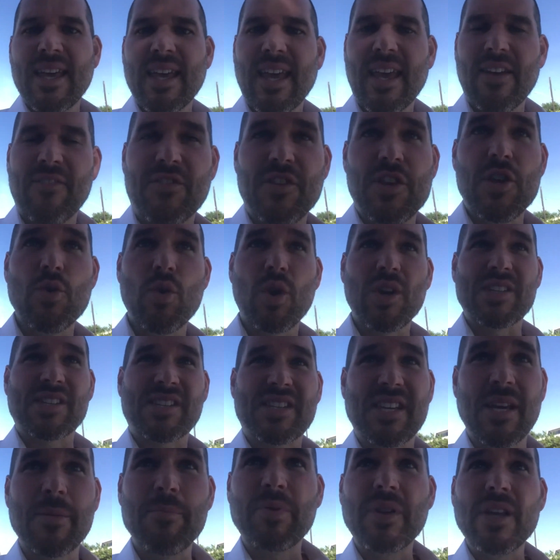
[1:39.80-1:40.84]
If you are
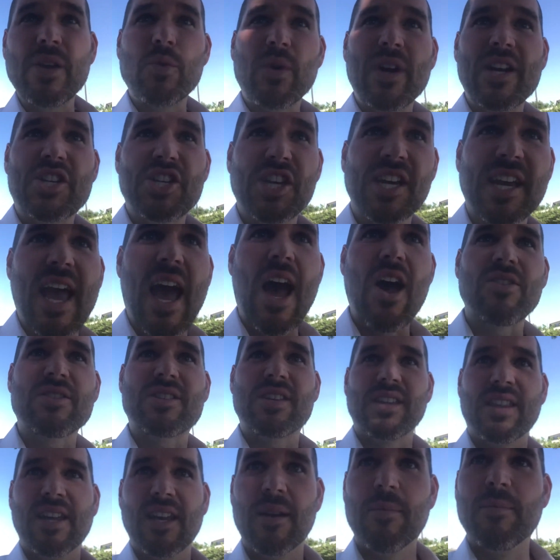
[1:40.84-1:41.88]
simply reaching out
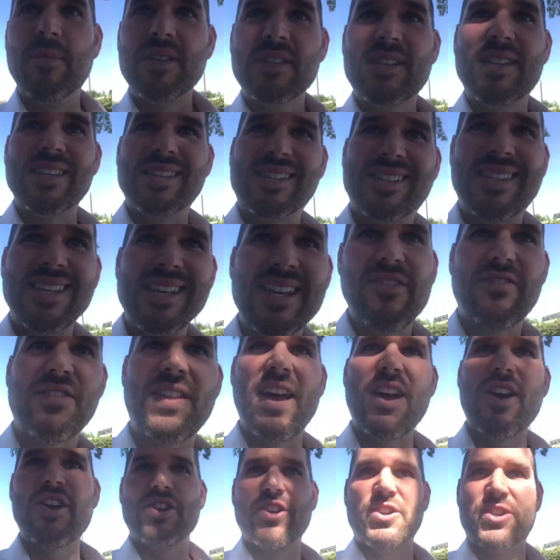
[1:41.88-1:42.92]
to them to see if
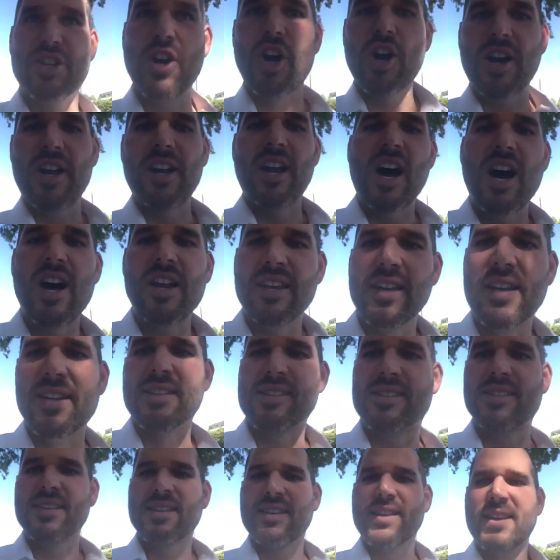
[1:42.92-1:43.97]
they are your target
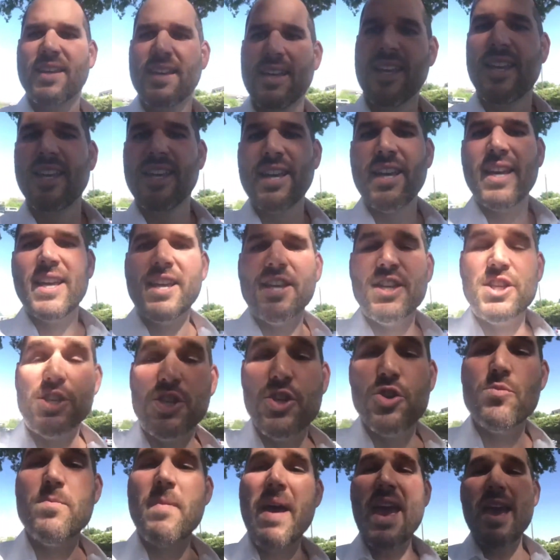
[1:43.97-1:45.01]
audience,
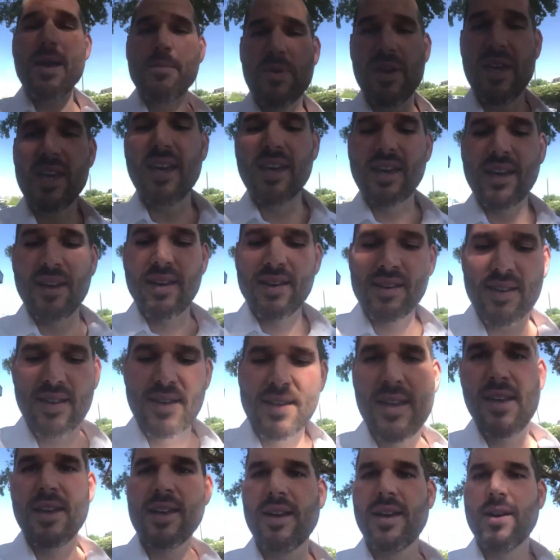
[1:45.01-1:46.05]
you may be
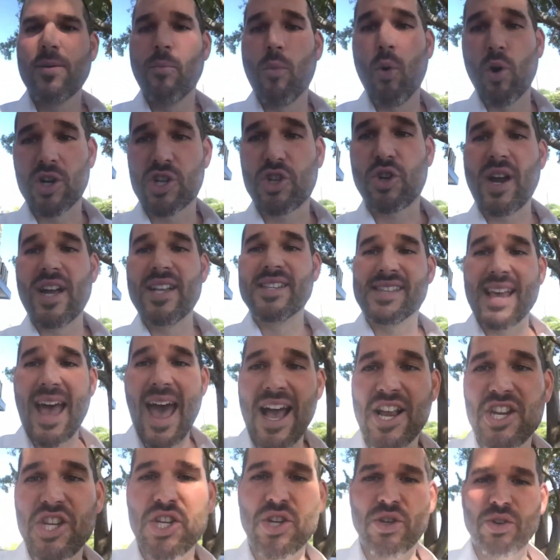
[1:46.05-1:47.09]
more
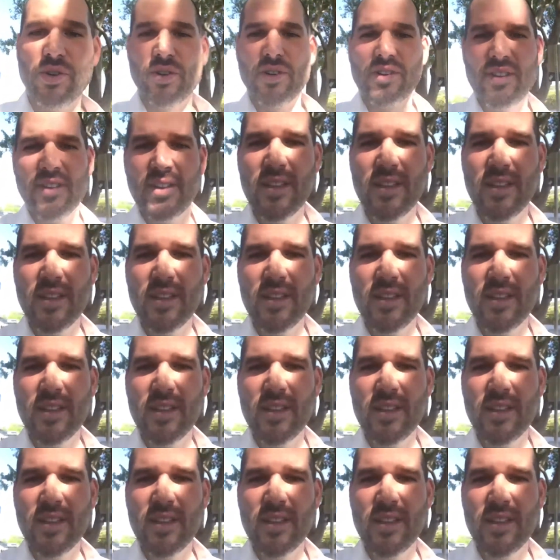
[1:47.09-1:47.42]
transactional